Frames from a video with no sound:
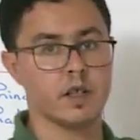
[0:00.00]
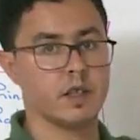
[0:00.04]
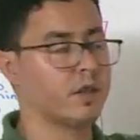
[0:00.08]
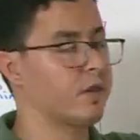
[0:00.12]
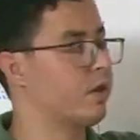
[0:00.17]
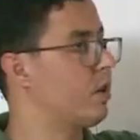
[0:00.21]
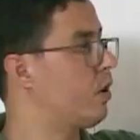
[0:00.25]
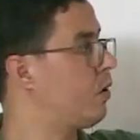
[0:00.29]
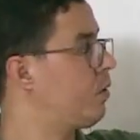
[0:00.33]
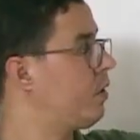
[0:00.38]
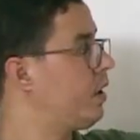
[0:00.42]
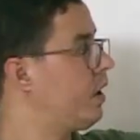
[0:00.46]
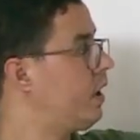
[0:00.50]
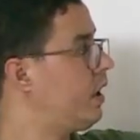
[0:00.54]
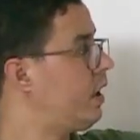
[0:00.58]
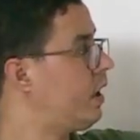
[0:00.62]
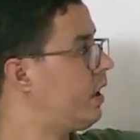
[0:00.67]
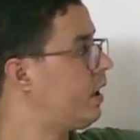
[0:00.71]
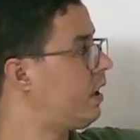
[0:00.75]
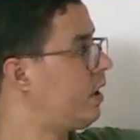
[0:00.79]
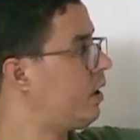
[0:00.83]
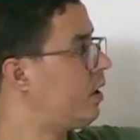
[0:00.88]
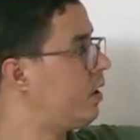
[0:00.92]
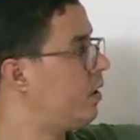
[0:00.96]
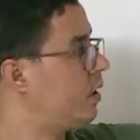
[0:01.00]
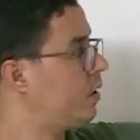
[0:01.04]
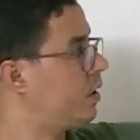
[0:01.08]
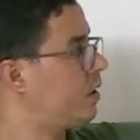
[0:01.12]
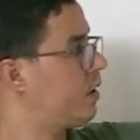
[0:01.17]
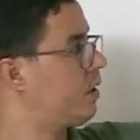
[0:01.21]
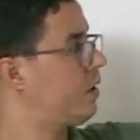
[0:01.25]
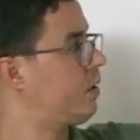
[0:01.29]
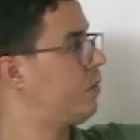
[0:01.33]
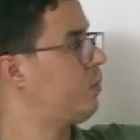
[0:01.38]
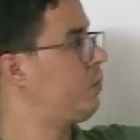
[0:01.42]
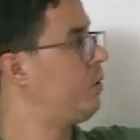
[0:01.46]
So here
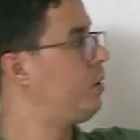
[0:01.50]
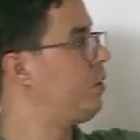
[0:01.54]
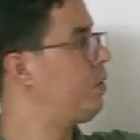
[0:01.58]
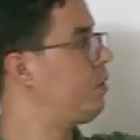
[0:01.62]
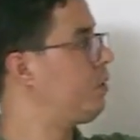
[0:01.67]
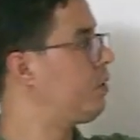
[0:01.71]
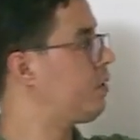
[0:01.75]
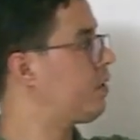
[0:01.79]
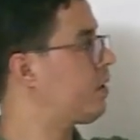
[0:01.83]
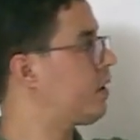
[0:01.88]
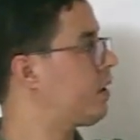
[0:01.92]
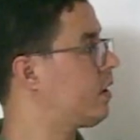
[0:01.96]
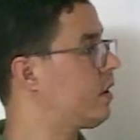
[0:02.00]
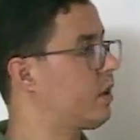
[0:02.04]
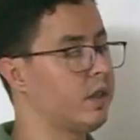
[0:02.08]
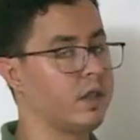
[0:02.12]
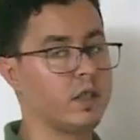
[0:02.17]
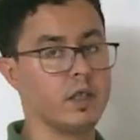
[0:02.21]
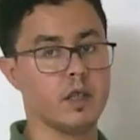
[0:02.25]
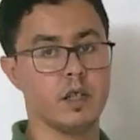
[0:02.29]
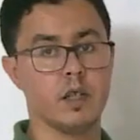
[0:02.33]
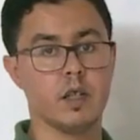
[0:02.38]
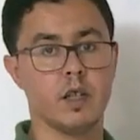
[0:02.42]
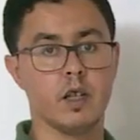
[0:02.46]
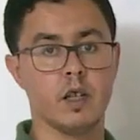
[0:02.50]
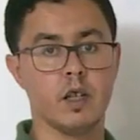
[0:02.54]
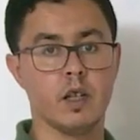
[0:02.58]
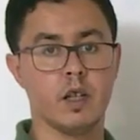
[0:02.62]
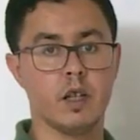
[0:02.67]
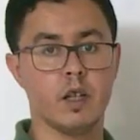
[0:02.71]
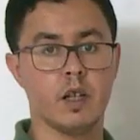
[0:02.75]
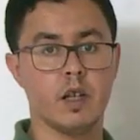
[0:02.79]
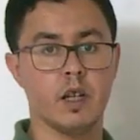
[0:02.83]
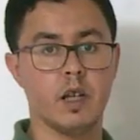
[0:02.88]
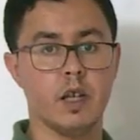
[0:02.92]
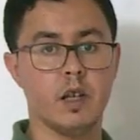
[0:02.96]
we use
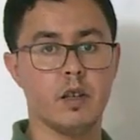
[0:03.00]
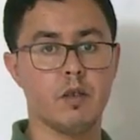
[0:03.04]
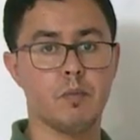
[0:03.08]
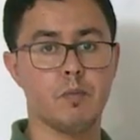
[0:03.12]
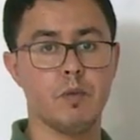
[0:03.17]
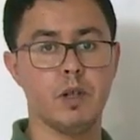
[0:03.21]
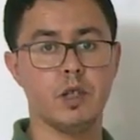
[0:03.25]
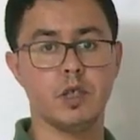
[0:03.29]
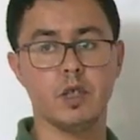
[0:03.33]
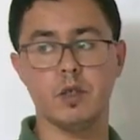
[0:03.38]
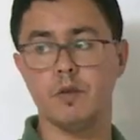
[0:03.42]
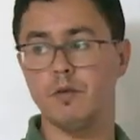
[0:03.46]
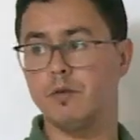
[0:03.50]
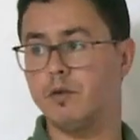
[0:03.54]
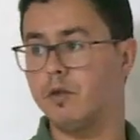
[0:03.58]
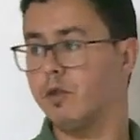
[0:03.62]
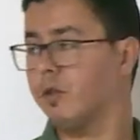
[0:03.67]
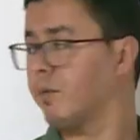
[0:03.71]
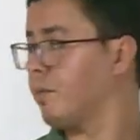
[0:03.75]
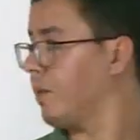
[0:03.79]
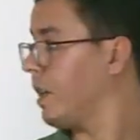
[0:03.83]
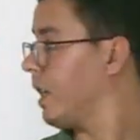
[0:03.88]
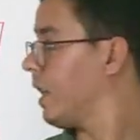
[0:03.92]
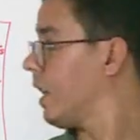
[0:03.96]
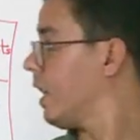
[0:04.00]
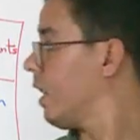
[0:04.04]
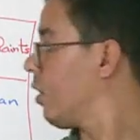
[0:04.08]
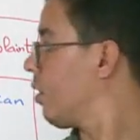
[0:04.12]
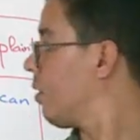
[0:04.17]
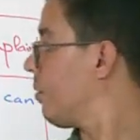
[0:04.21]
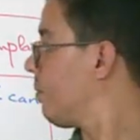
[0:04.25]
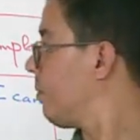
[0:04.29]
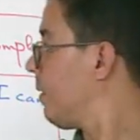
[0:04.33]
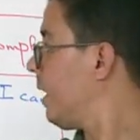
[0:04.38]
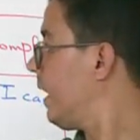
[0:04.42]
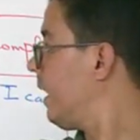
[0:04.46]
expression for making
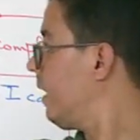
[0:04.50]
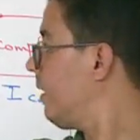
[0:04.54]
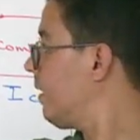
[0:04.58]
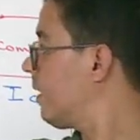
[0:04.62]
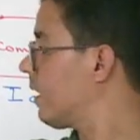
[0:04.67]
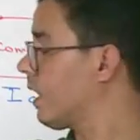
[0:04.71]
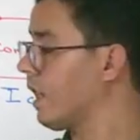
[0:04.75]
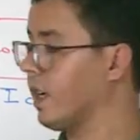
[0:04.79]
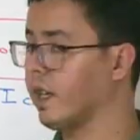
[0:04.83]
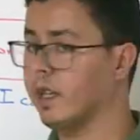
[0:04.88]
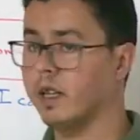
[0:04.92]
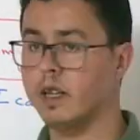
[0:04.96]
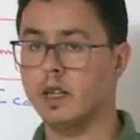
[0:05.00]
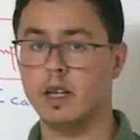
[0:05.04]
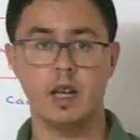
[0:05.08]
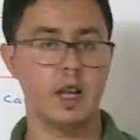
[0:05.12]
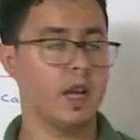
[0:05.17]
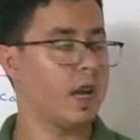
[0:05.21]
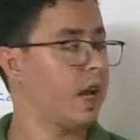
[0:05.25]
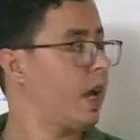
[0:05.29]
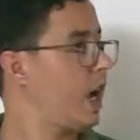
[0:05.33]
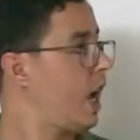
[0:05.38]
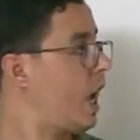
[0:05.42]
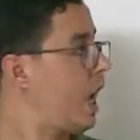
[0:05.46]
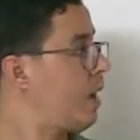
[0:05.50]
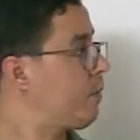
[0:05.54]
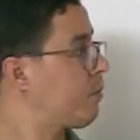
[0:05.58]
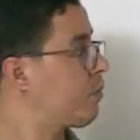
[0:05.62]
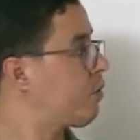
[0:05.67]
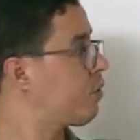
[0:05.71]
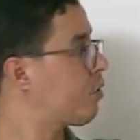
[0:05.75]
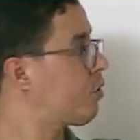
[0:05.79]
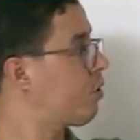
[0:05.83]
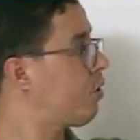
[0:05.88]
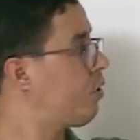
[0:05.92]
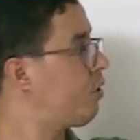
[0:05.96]
complaint, like I'm
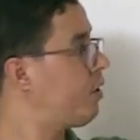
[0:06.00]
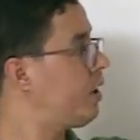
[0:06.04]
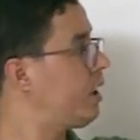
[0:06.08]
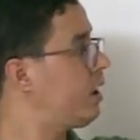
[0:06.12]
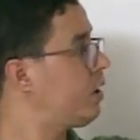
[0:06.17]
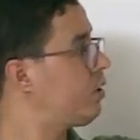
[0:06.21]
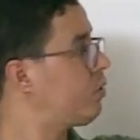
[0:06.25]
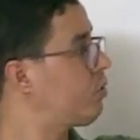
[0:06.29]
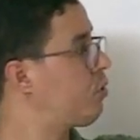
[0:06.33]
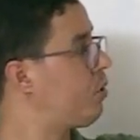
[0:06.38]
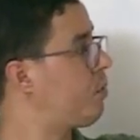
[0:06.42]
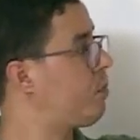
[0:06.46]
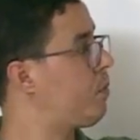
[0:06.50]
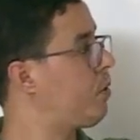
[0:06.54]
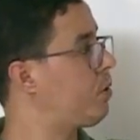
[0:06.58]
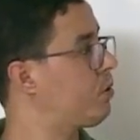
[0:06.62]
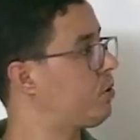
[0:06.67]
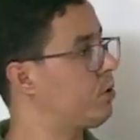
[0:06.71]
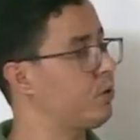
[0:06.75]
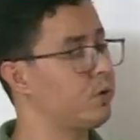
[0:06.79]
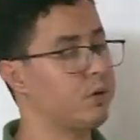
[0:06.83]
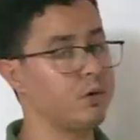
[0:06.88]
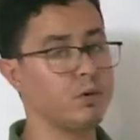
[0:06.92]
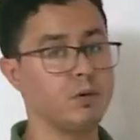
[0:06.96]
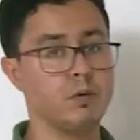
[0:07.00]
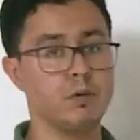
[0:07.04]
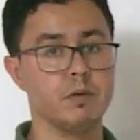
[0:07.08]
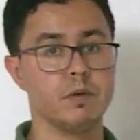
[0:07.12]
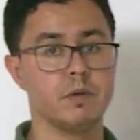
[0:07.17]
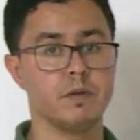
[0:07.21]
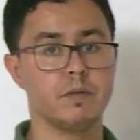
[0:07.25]
sorry to bother you.